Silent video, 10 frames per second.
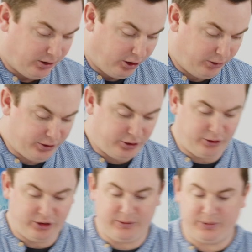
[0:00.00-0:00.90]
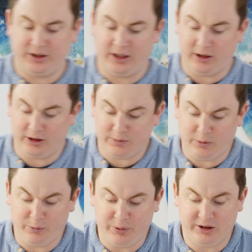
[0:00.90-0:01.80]
All we do is simply take a
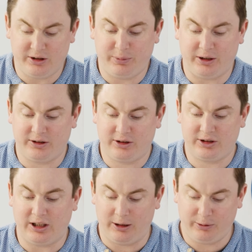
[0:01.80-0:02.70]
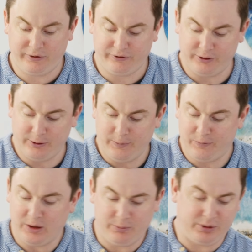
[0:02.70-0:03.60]
small piece of the butter to start with,
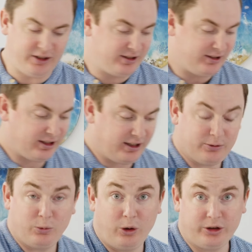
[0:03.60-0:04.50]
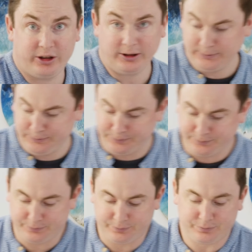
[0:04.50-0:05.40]
place it inside the water,
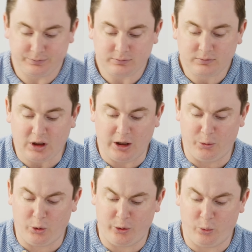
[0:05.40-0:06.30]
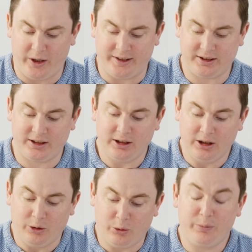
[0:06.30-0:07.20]
and you want to whisk.
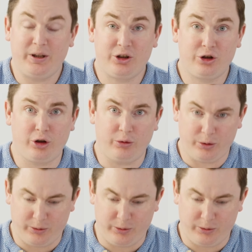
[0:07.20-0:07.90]
We want to make sure we're